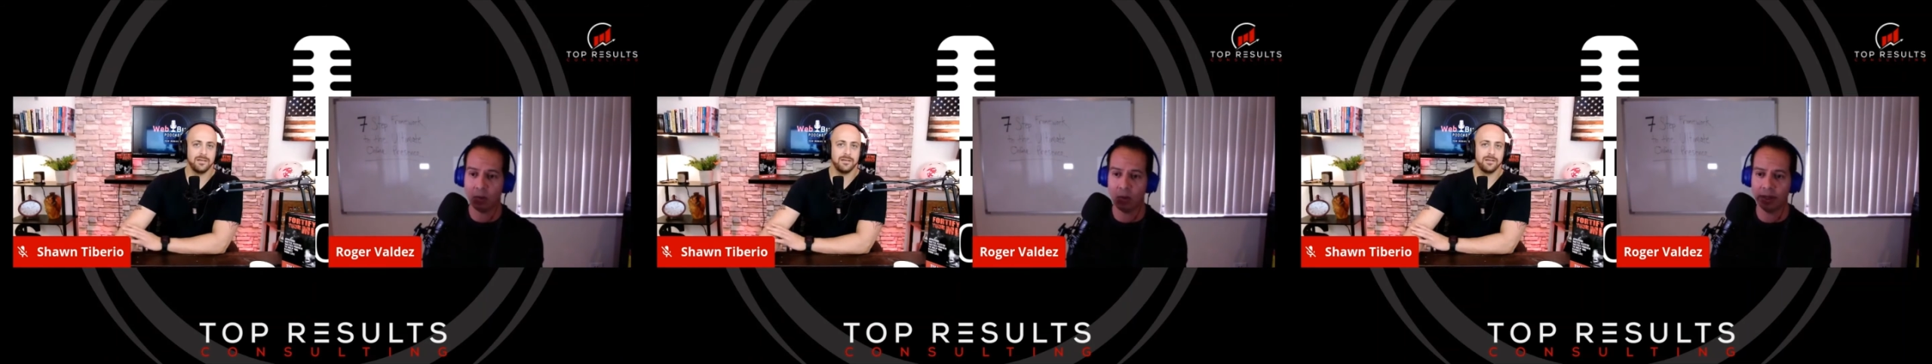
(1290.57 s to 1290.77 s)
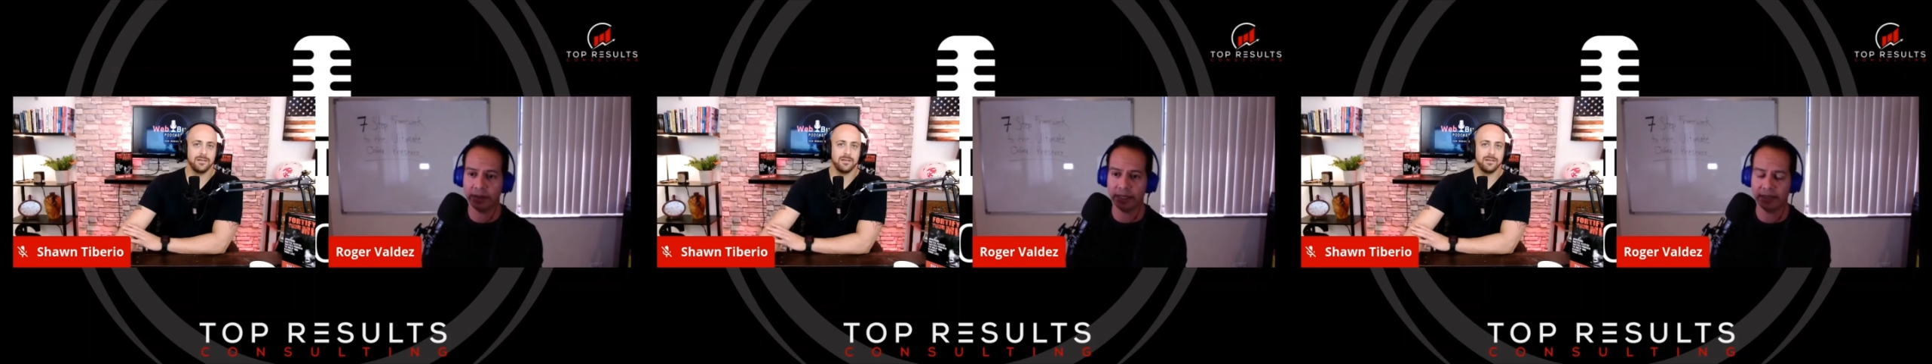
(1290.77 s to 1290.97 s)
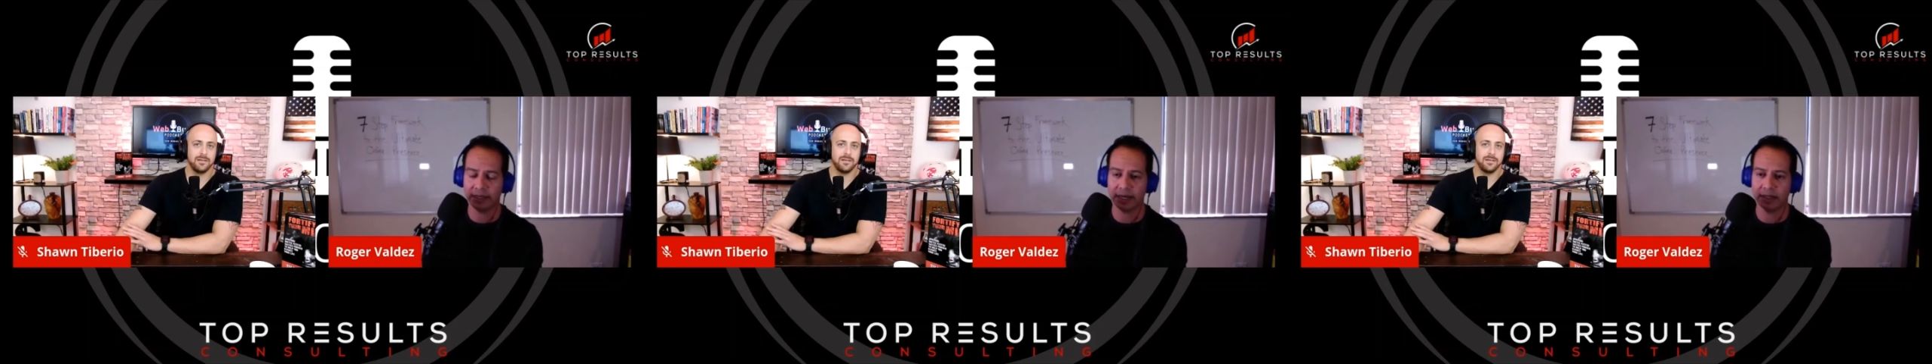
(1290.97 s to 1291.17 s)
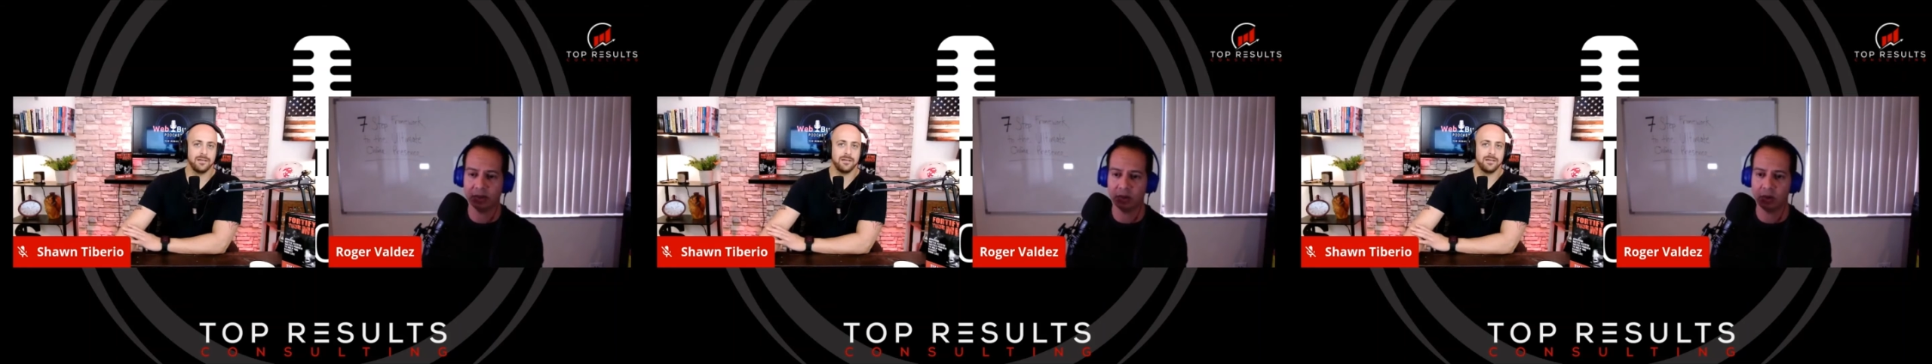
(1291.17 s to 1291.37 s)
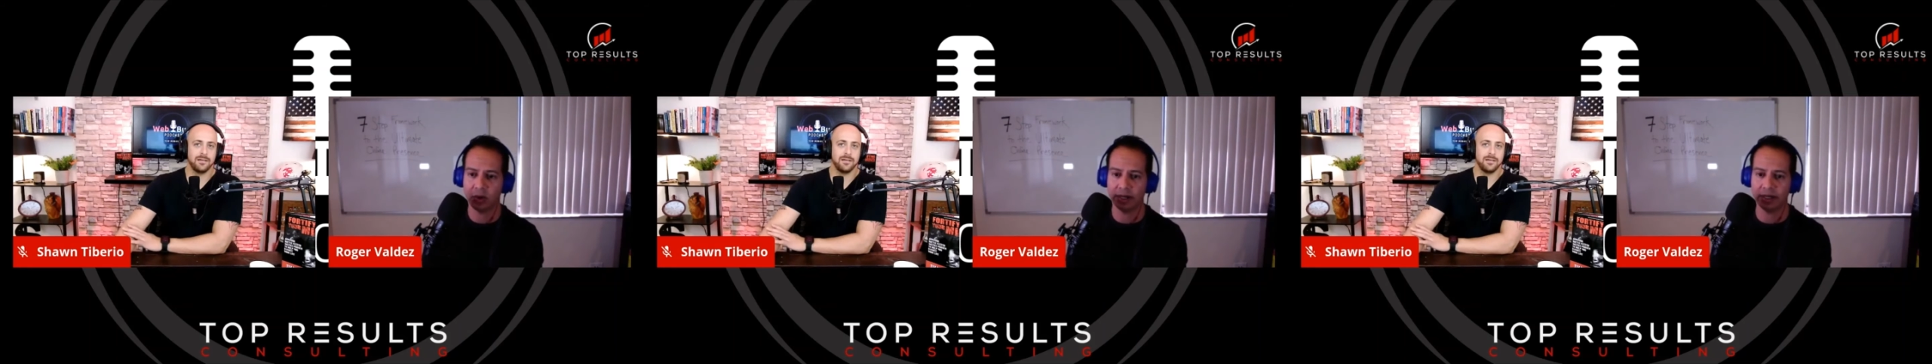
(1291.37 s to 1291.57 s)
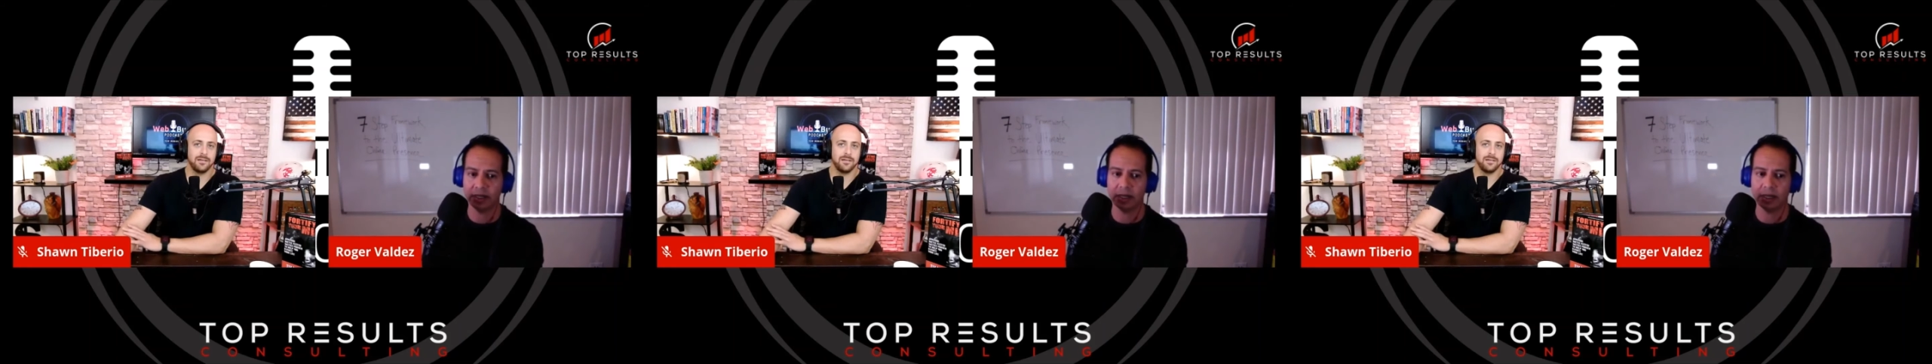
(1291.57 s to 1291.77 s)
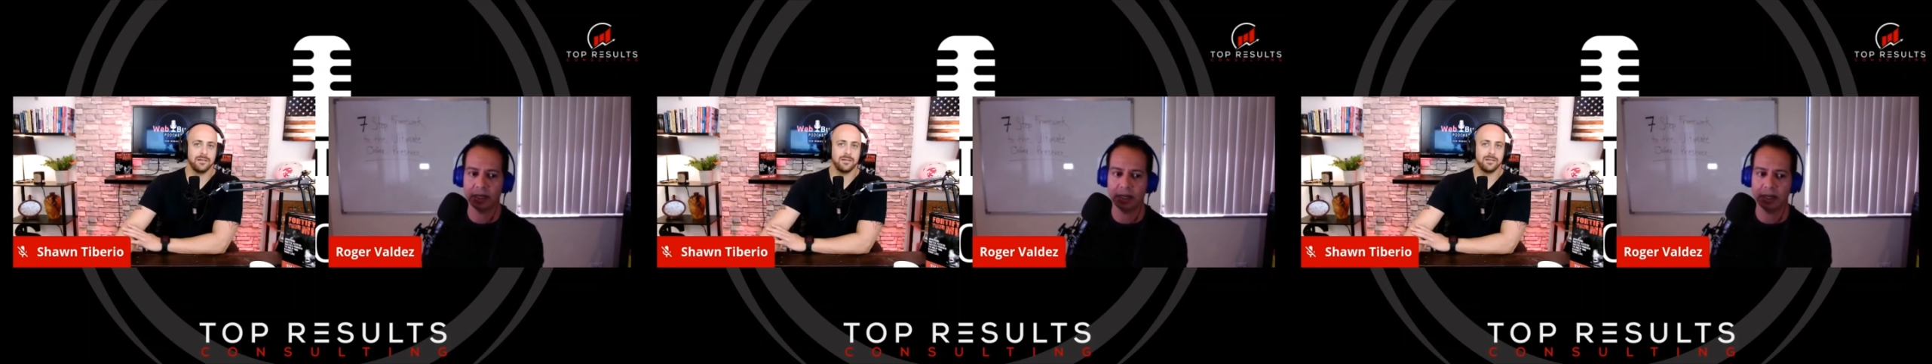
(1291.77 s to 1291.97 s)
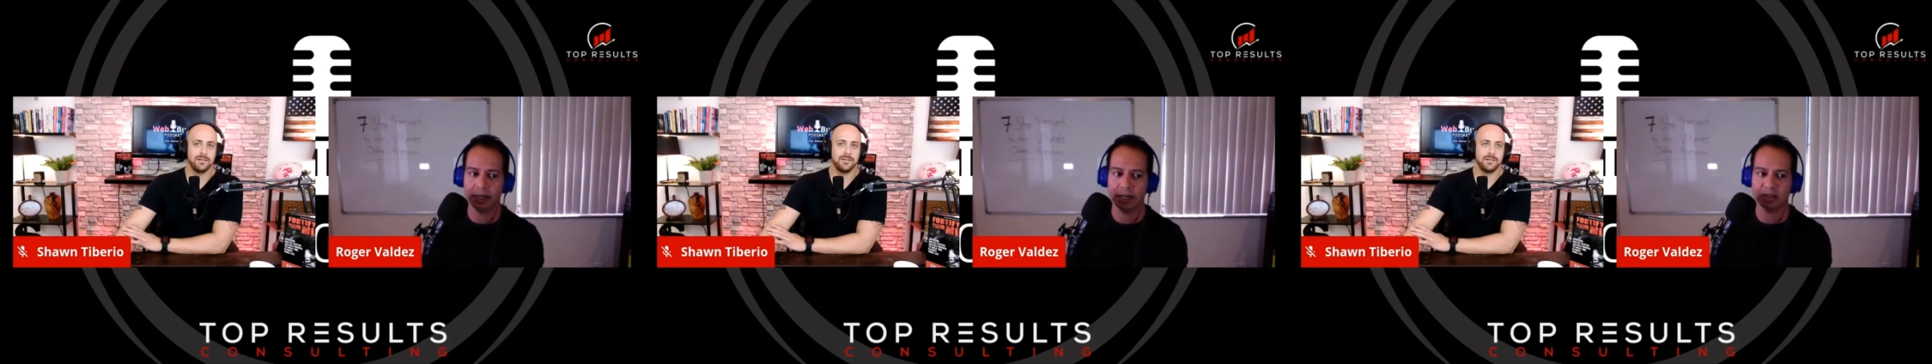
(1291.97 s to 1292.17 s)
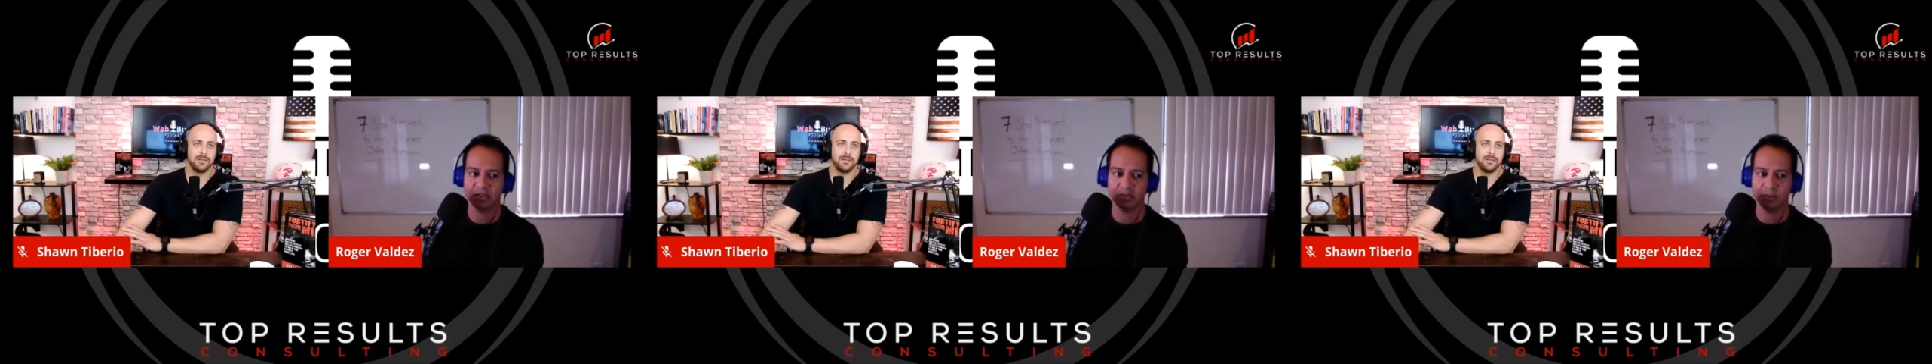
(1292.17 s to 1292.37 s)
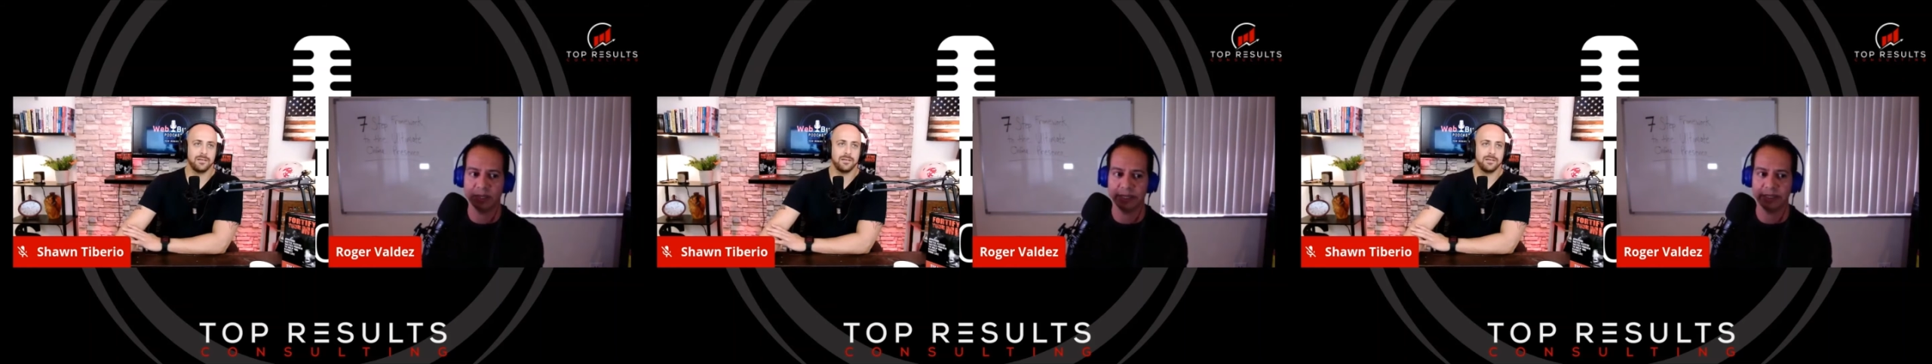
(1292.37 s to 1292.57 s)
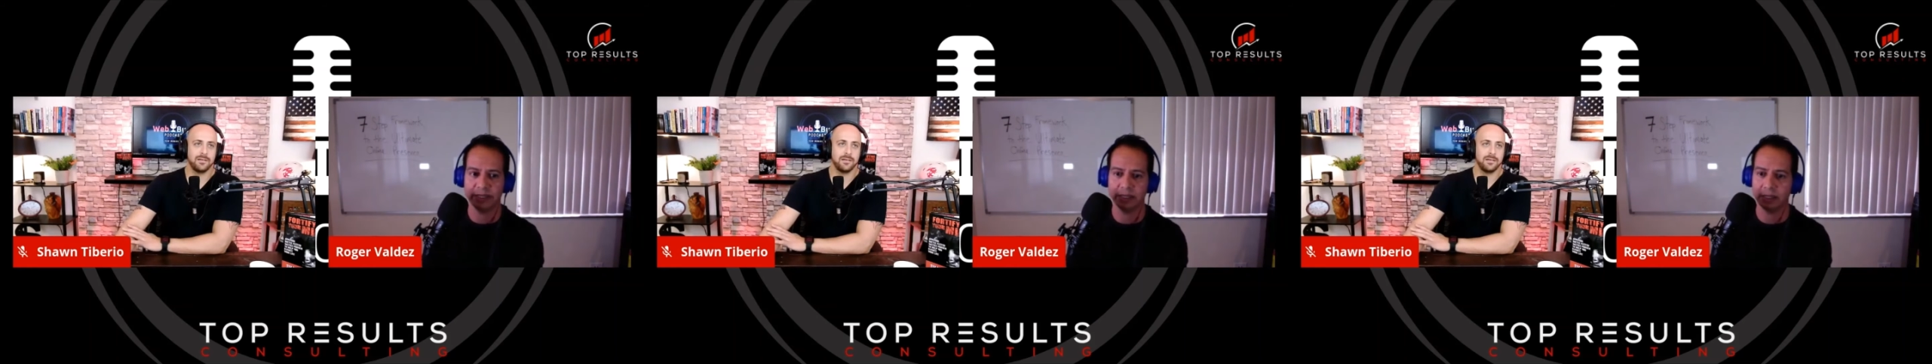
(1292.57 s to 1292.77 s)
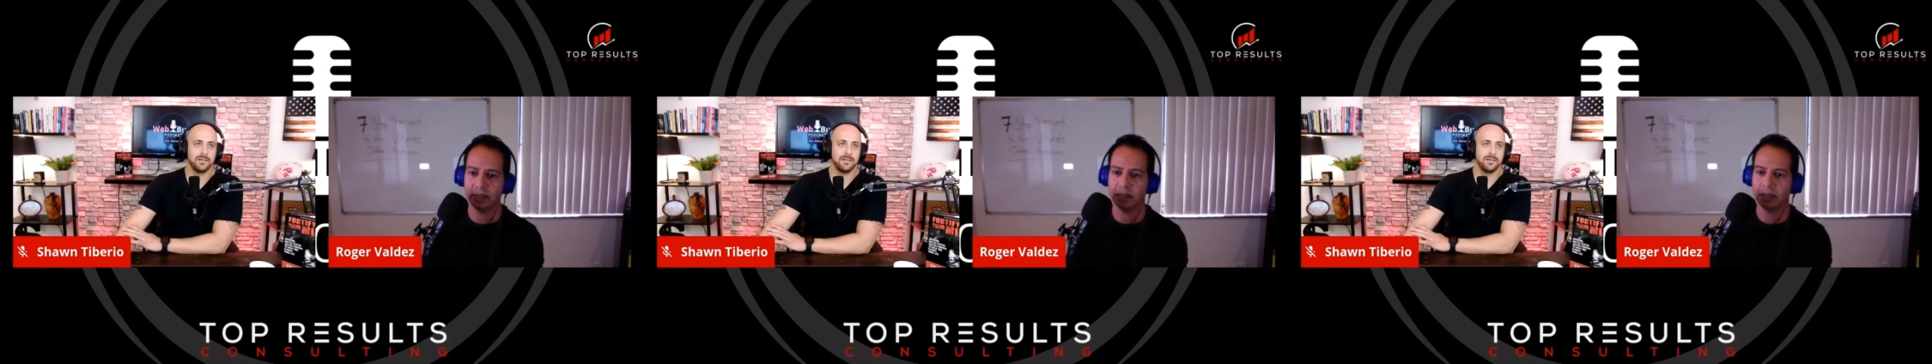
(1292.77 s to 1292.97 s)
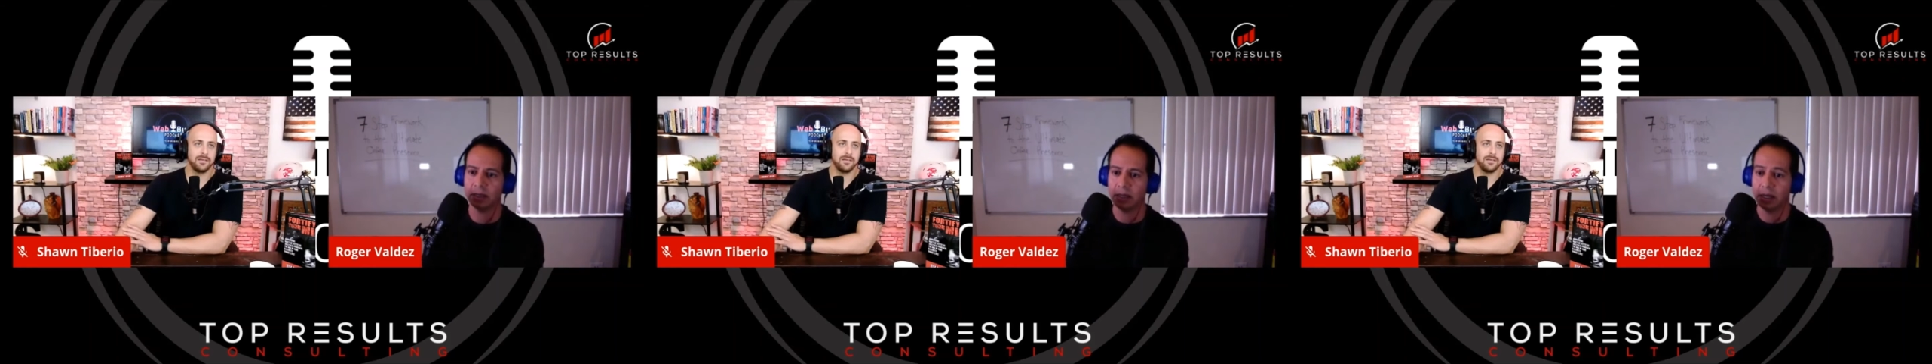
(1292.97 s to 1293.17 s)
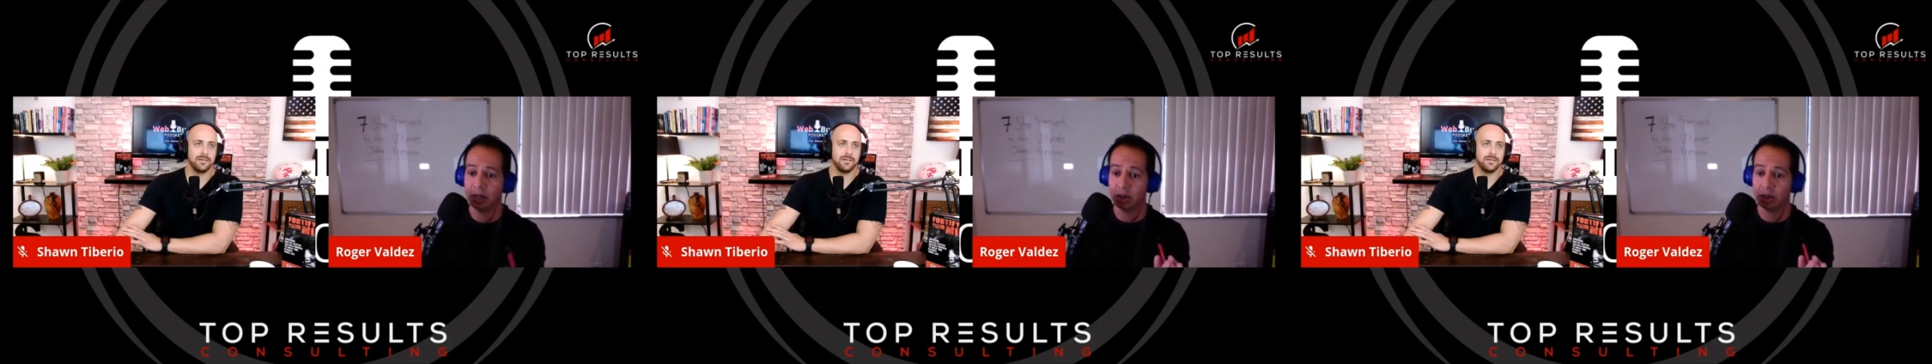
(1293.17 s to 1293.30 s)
one thing that I do want to explain here,